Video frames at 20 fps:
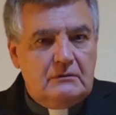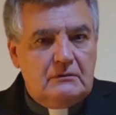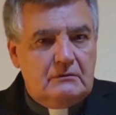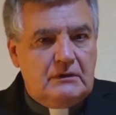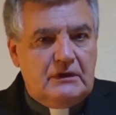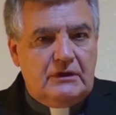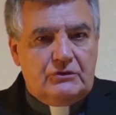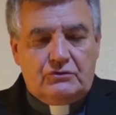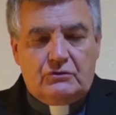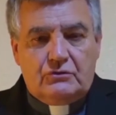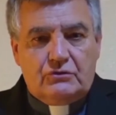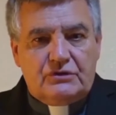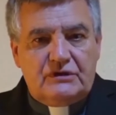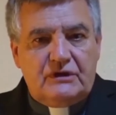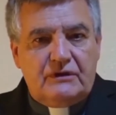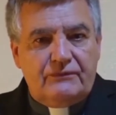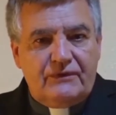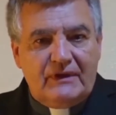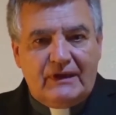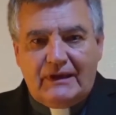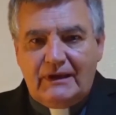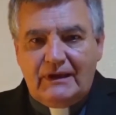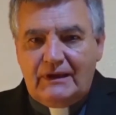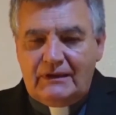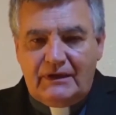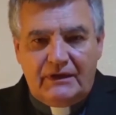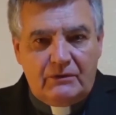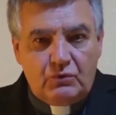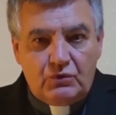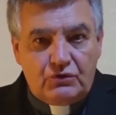This does not
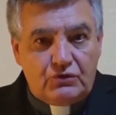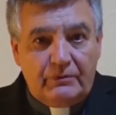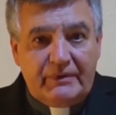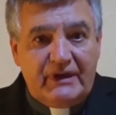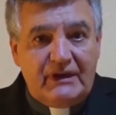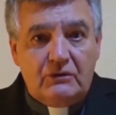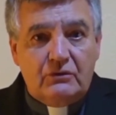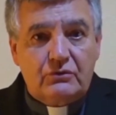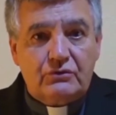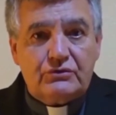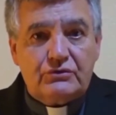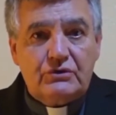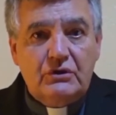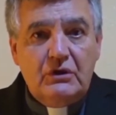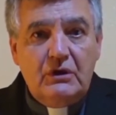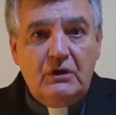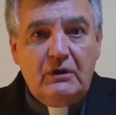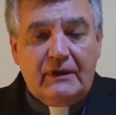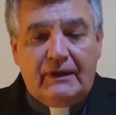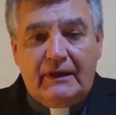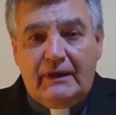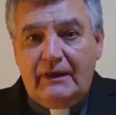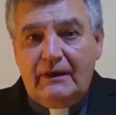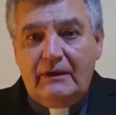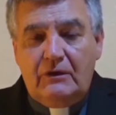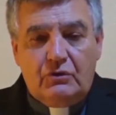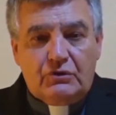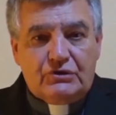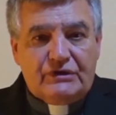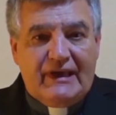mean, far from it,
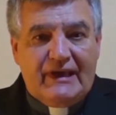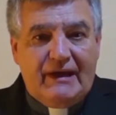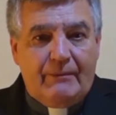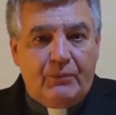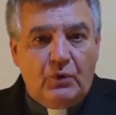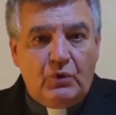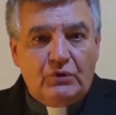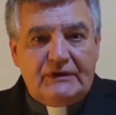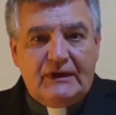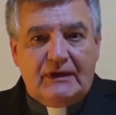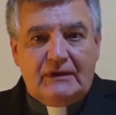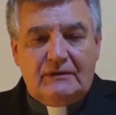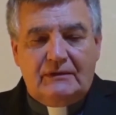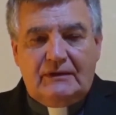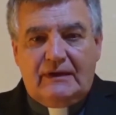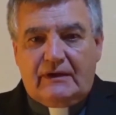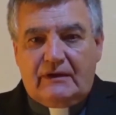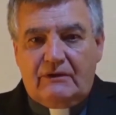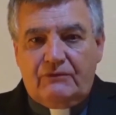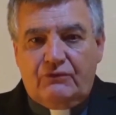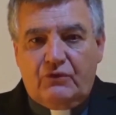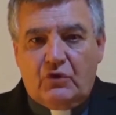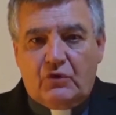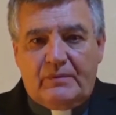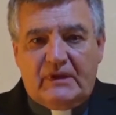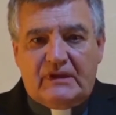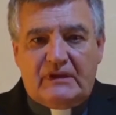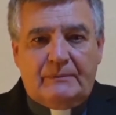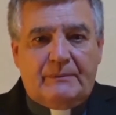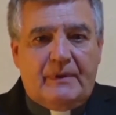that those who
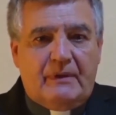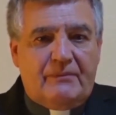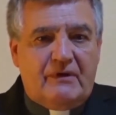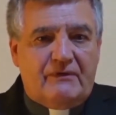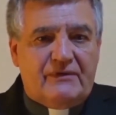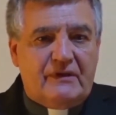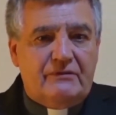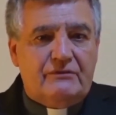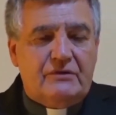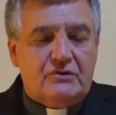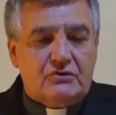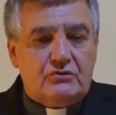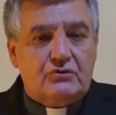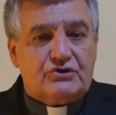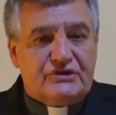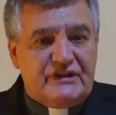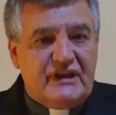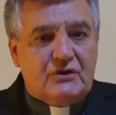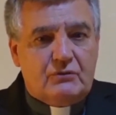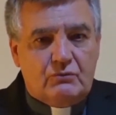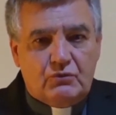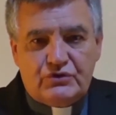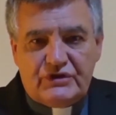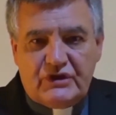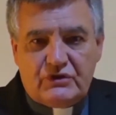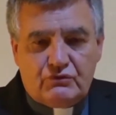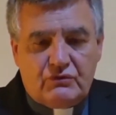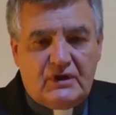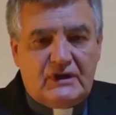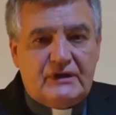support the reforms of Pope
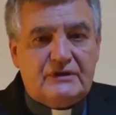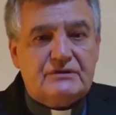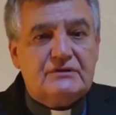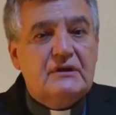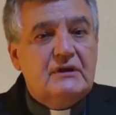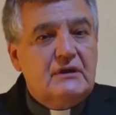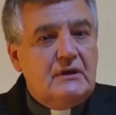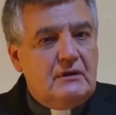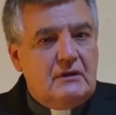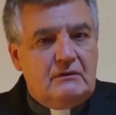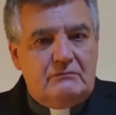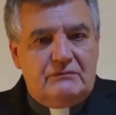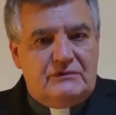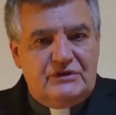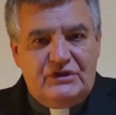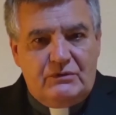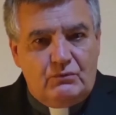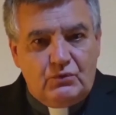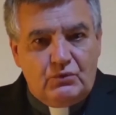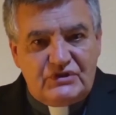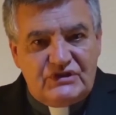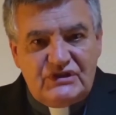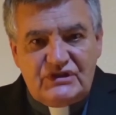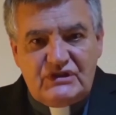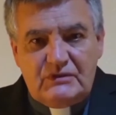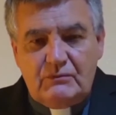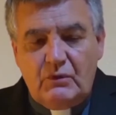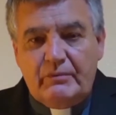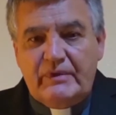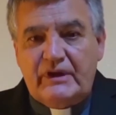Francis are homosexuals,
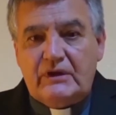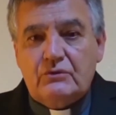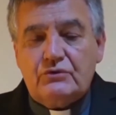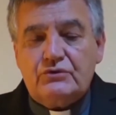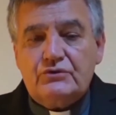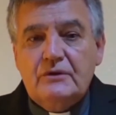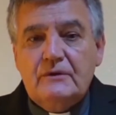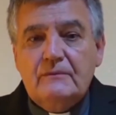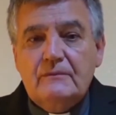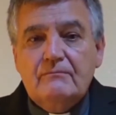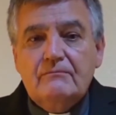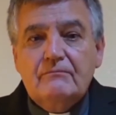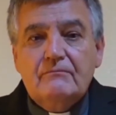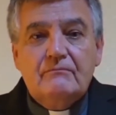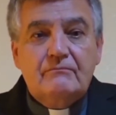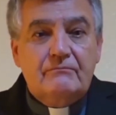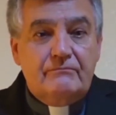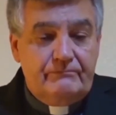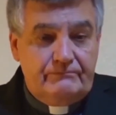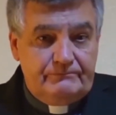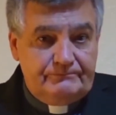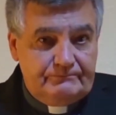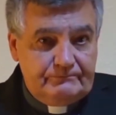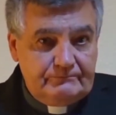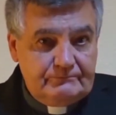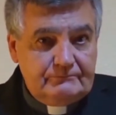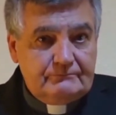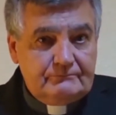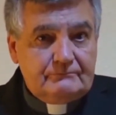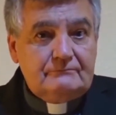far from it, but
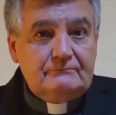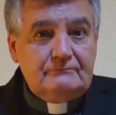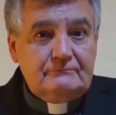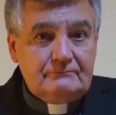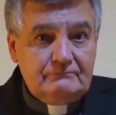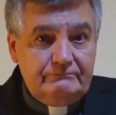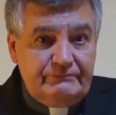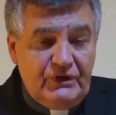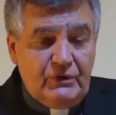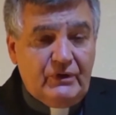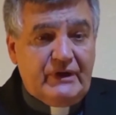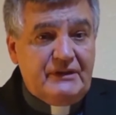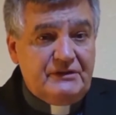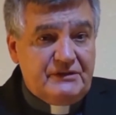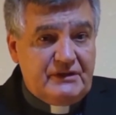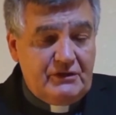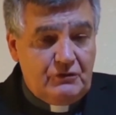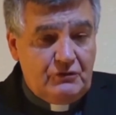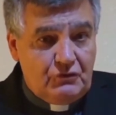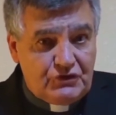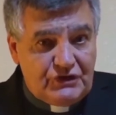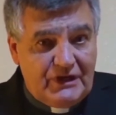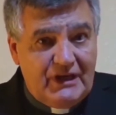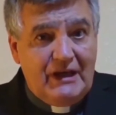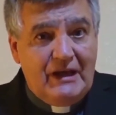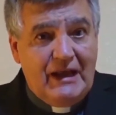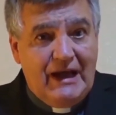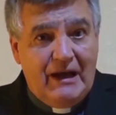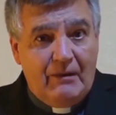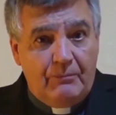that among
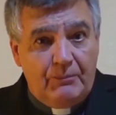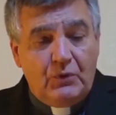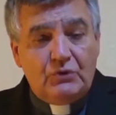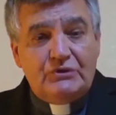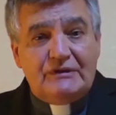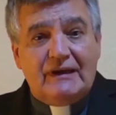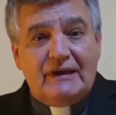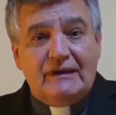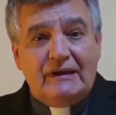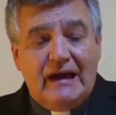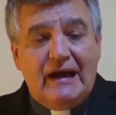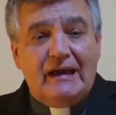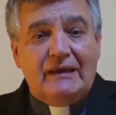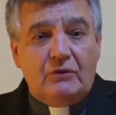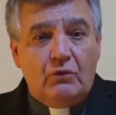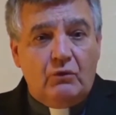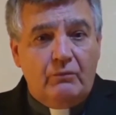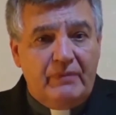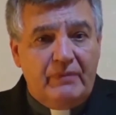those who support it,